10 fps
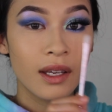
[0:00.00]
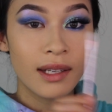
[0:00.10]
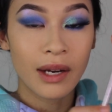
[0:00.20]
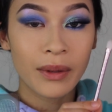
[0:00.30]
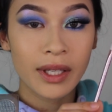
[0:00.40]

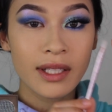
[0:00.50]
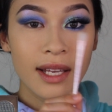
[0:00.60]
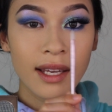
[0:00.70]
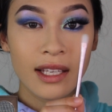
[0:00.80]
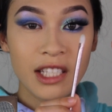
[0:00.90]
Now we're going to
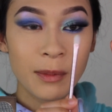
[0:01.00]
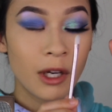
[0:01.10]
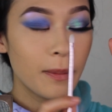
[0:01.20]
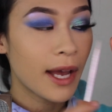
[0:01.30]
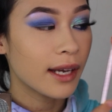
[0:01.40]
take a
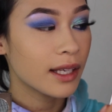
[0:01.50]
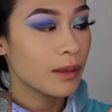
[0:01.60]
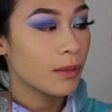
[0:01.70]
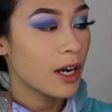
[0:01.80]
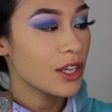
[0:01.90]
small
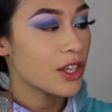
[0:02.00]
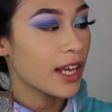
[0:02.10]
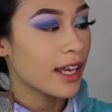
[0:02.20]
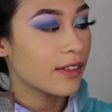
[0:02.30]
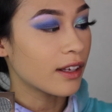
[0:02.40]
packing brush
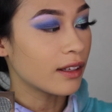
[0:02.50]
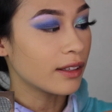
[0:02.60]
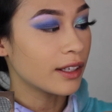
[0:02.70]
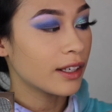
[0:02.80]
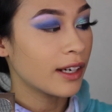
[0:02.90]
and the
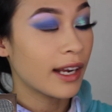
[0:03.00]
glitter,